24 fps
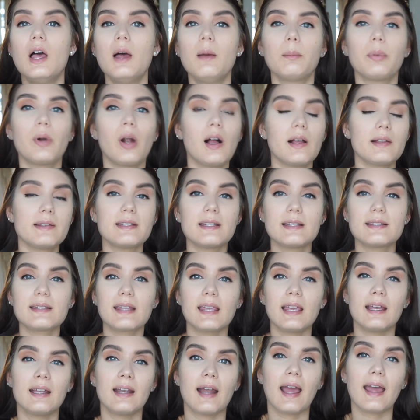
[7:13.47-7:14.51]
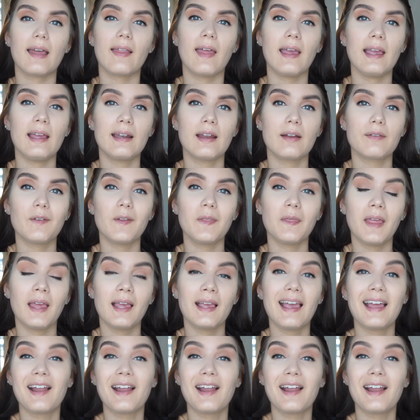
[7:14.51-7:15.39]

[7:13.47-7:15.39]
bronze the skin, highlight and everything,